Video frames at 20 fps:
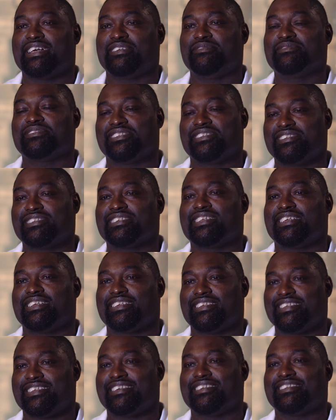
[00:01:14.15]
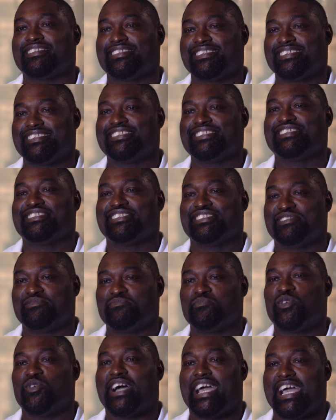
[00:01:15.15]
He was a good kid, yeah.
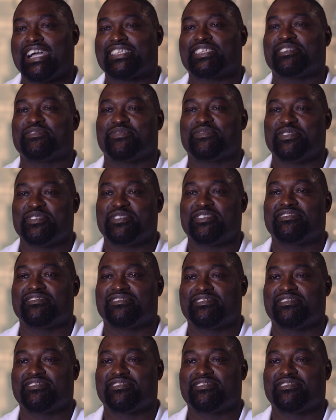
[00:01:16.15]
More active, you know,